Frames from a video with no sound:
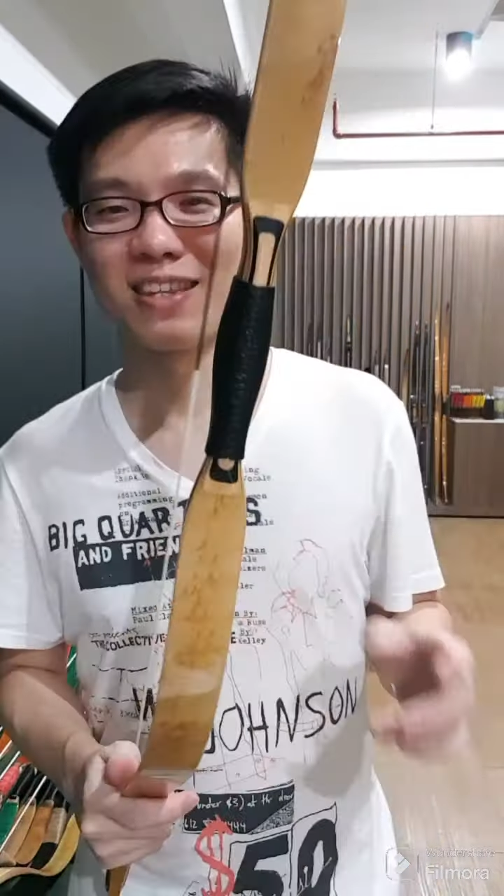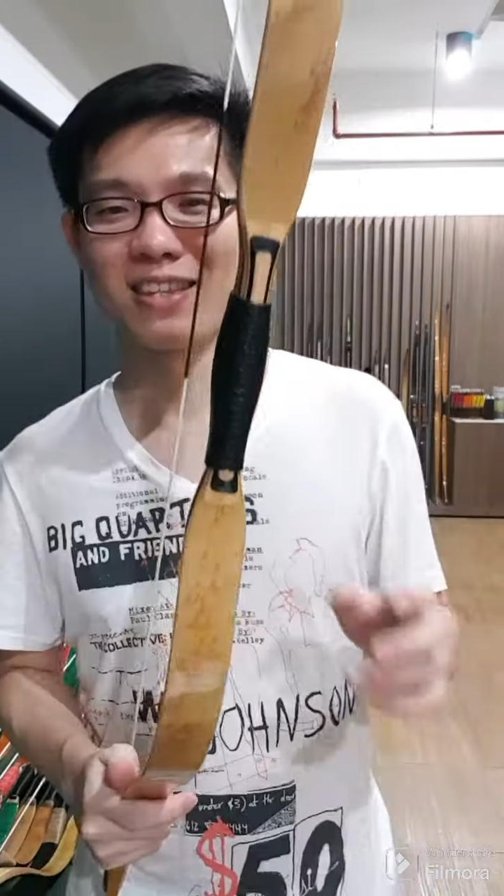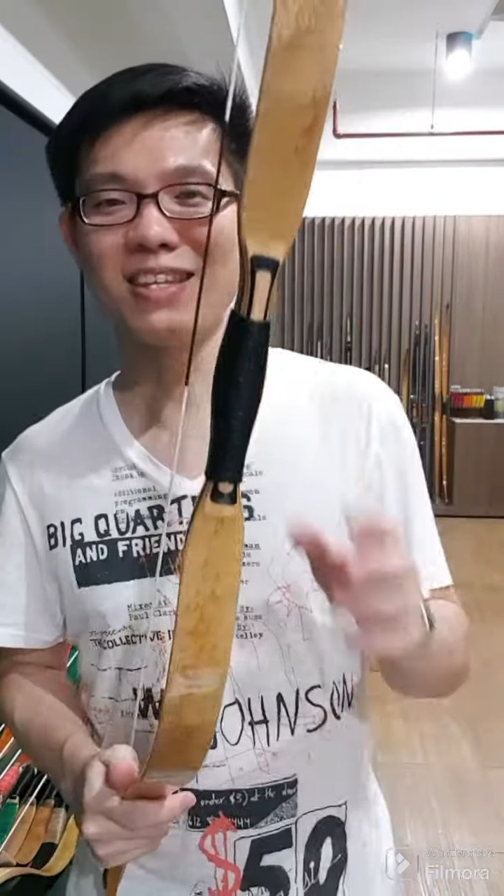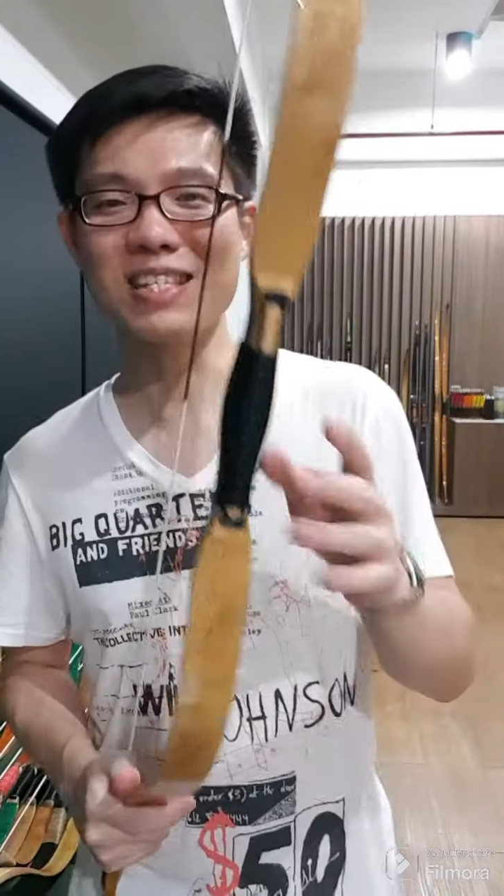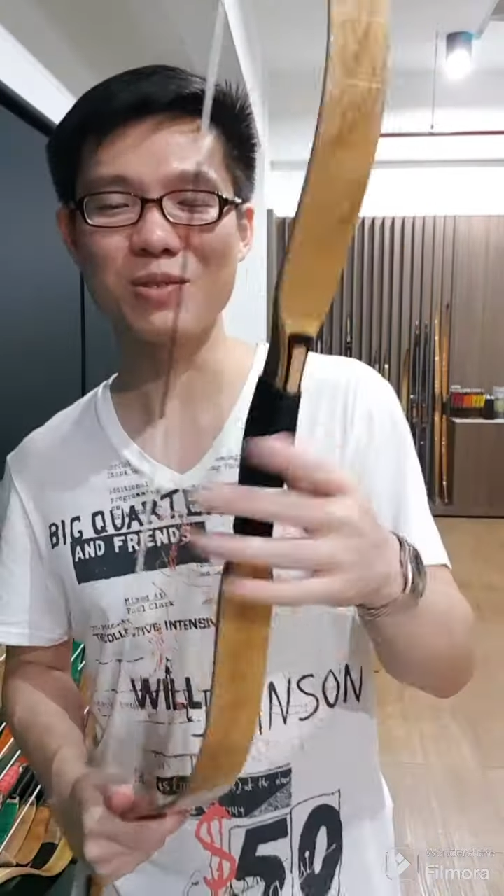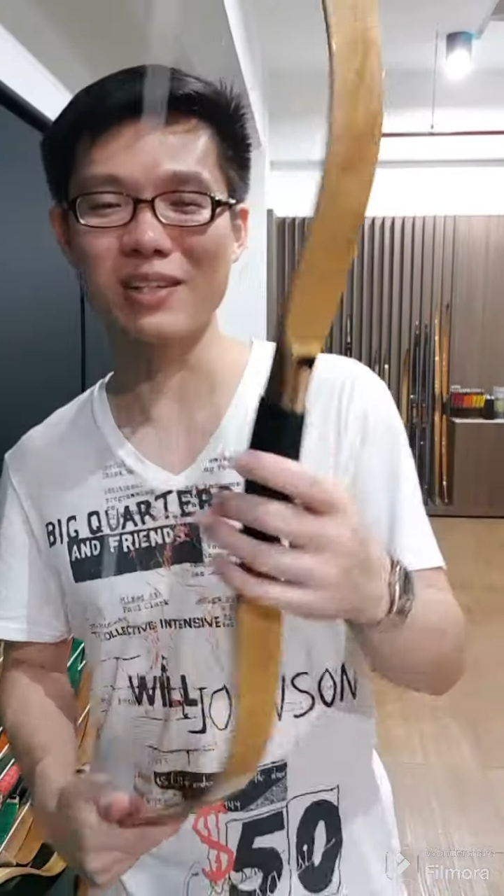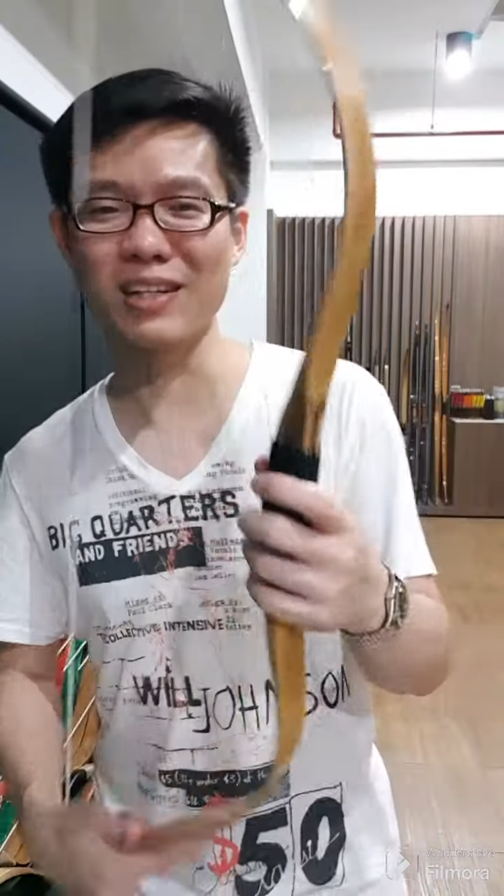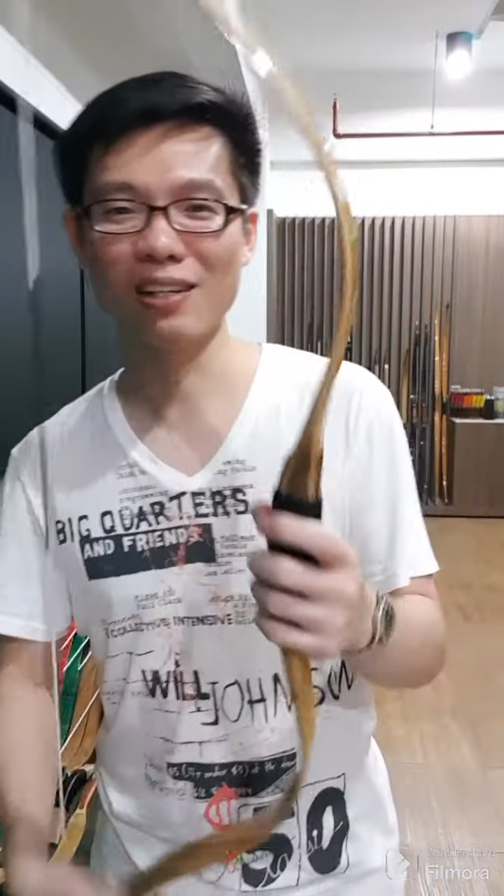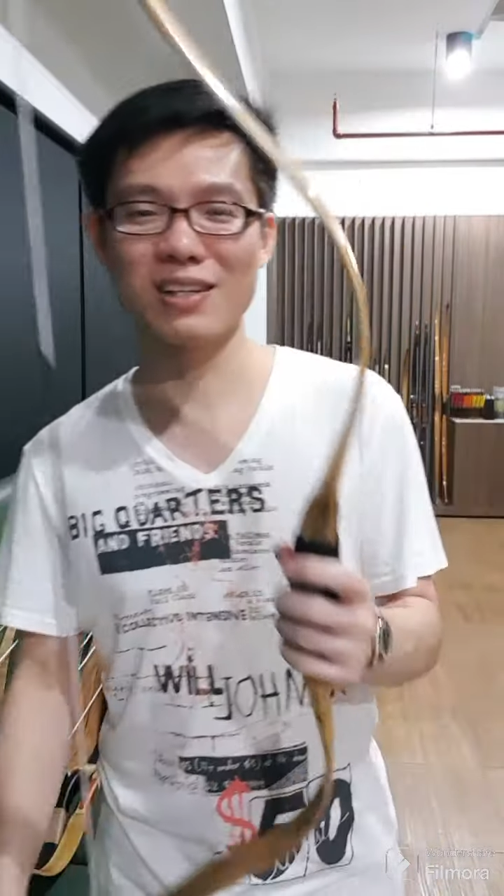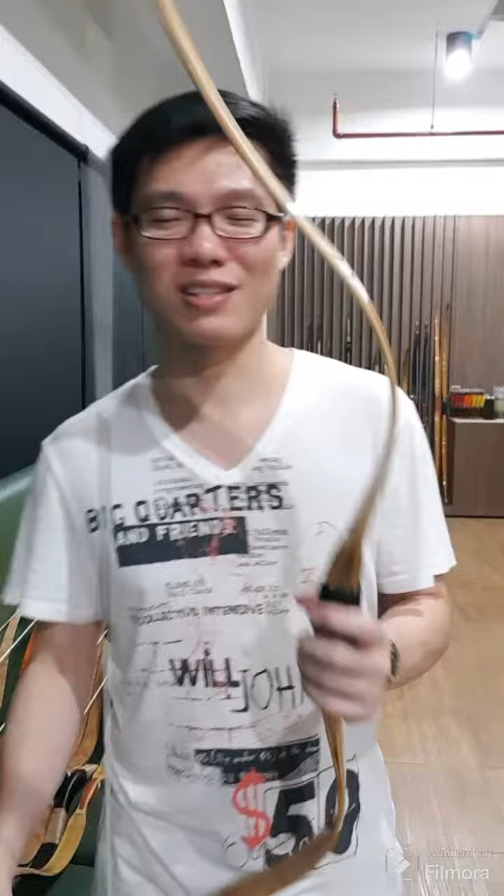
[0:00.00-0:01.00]
This one
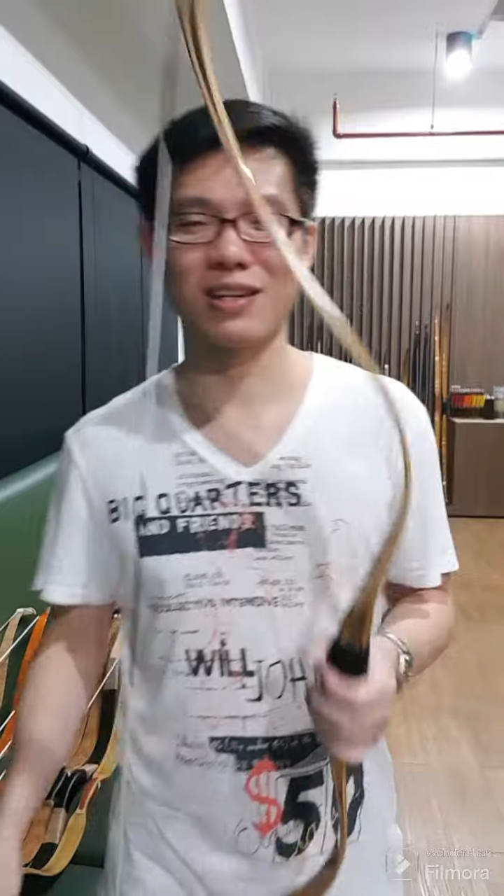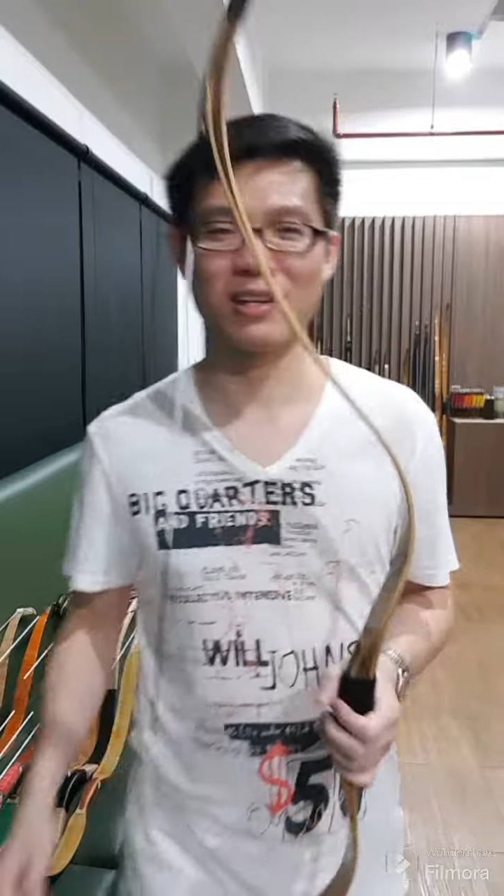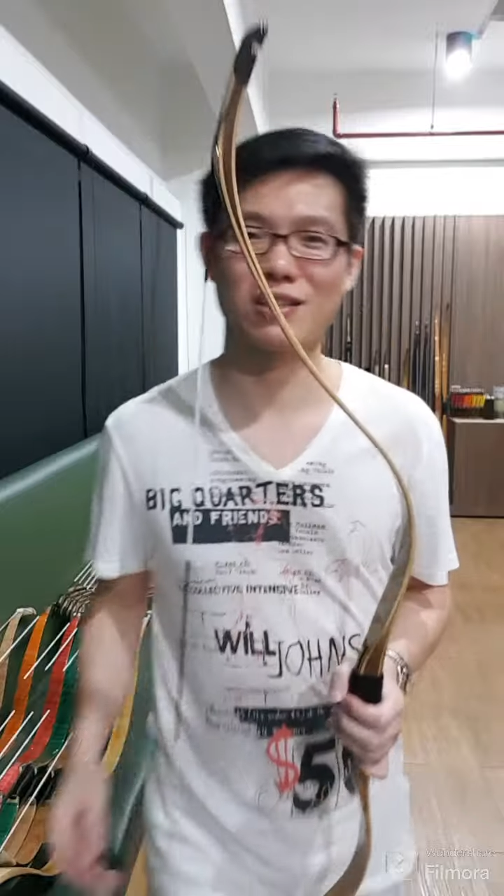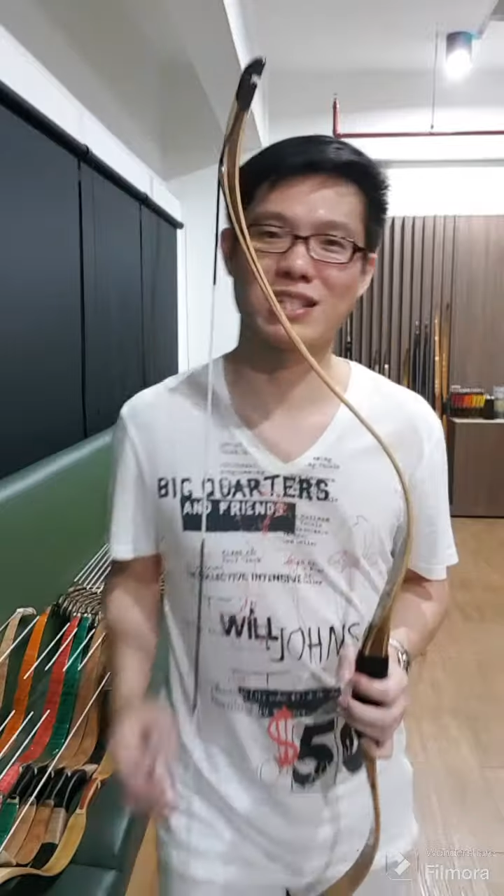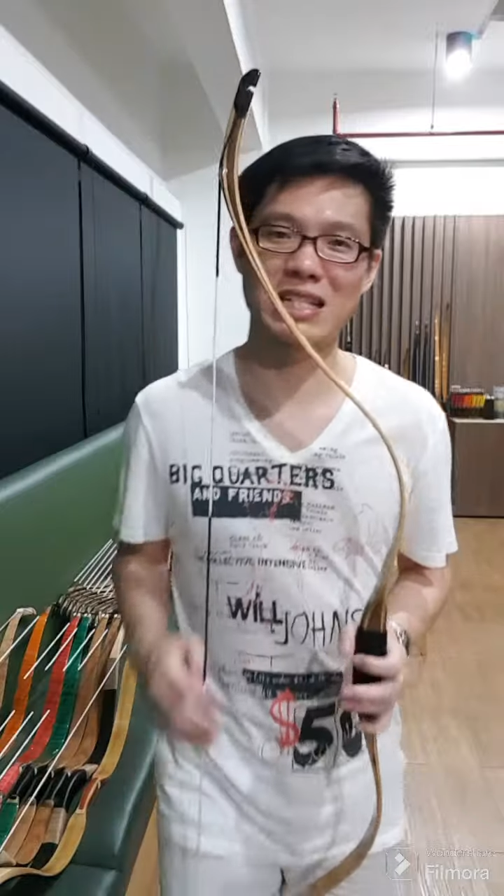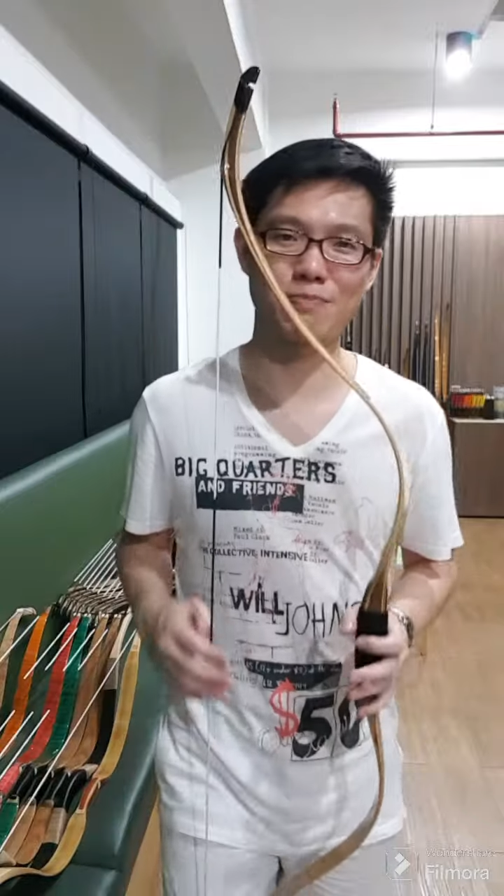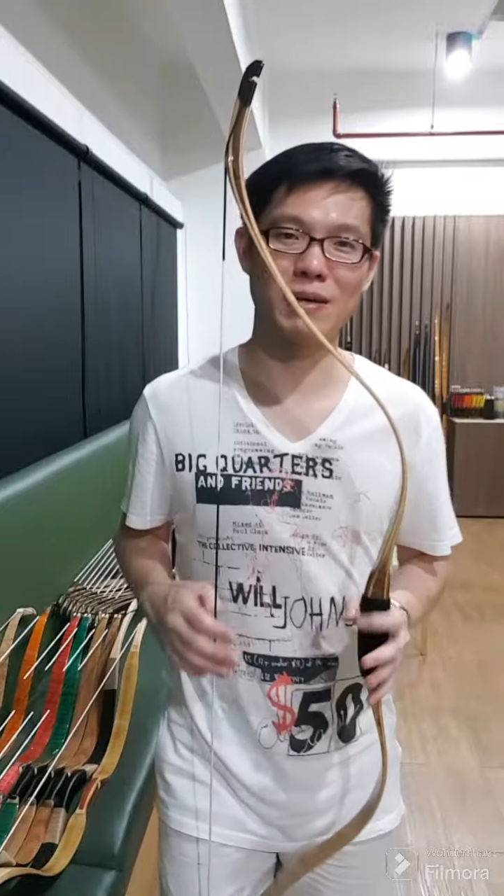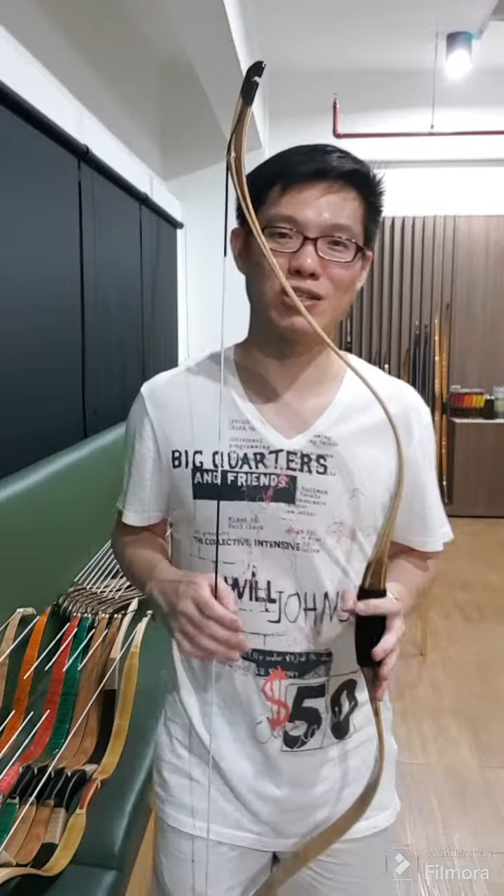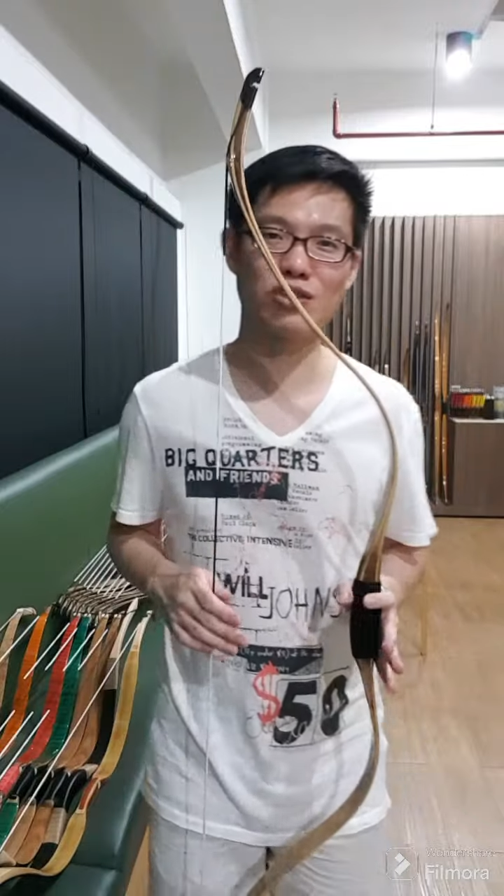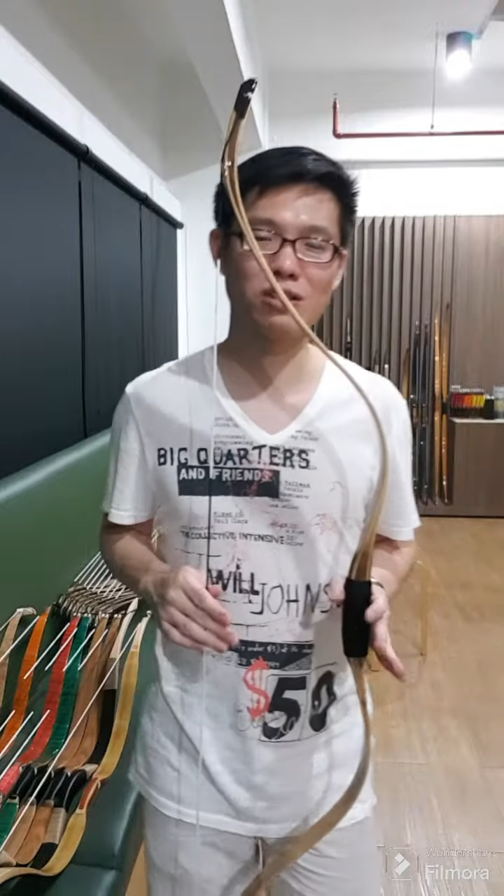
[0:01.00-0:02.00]
here is a
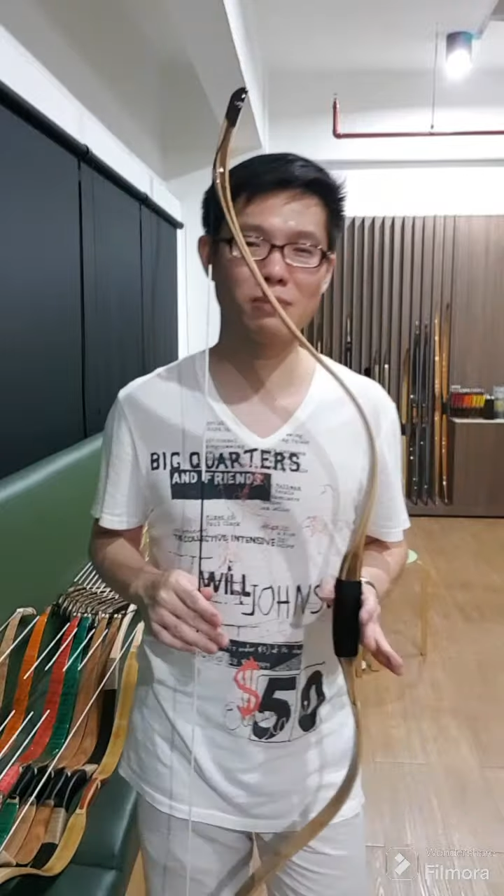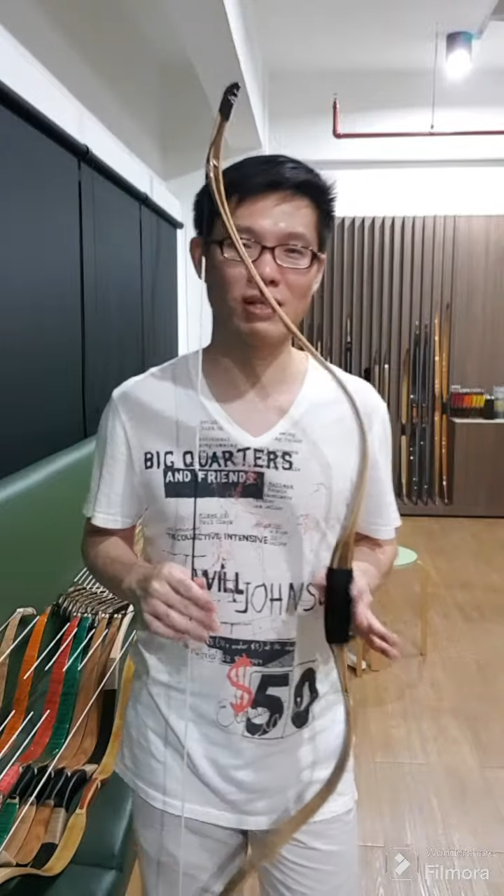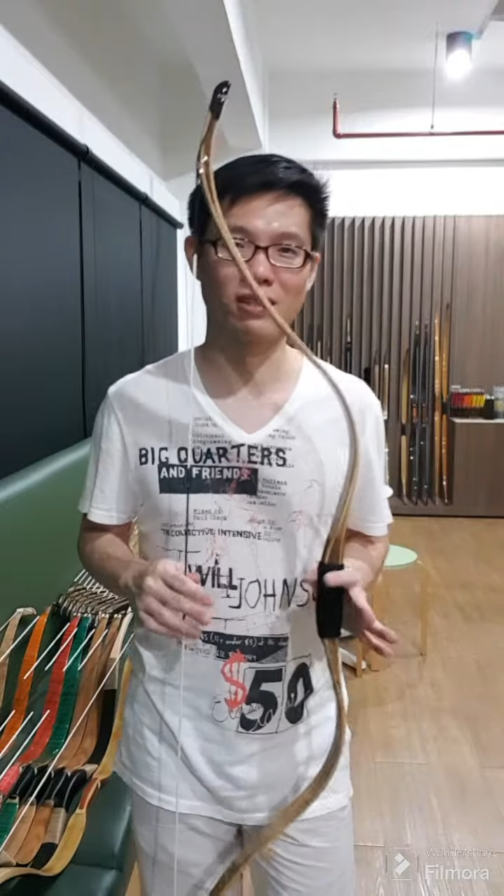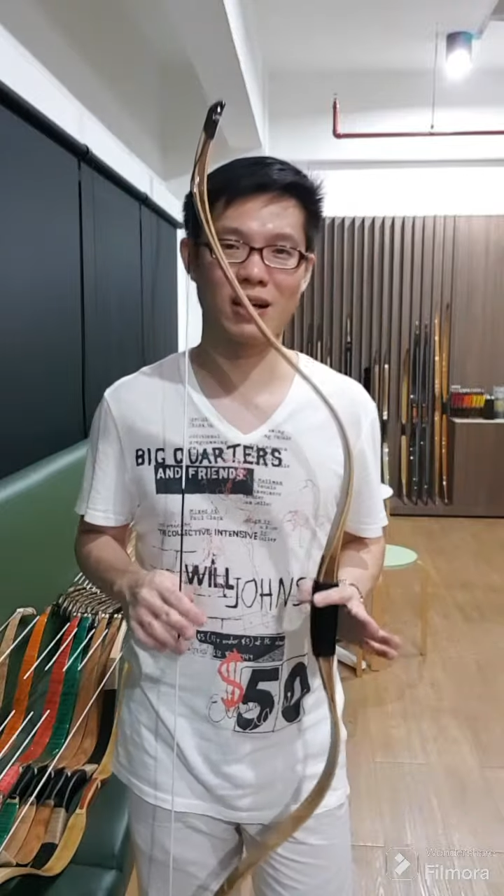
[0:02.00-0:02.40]
special made